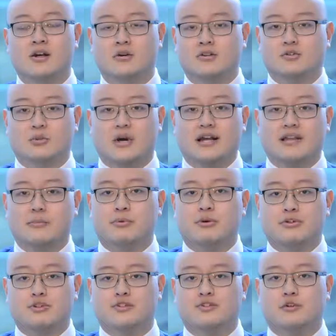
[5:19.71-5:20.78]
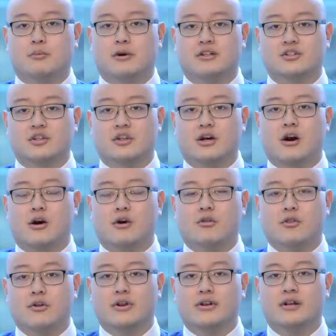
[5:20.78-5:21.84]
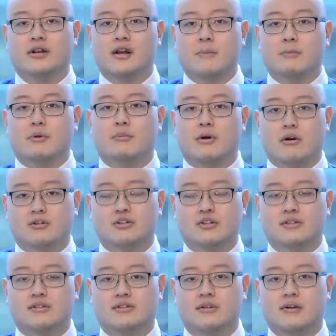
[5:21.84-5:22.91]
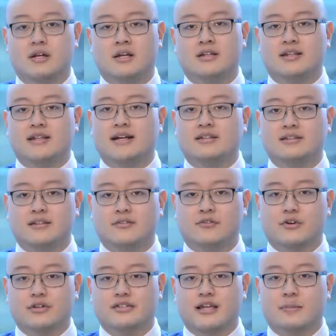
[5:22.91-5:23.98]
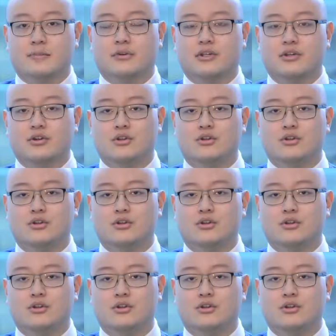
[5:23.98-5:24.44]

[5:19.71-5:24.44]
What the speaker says: which is why they push it so much in all their promotions. The next thing, for example, that you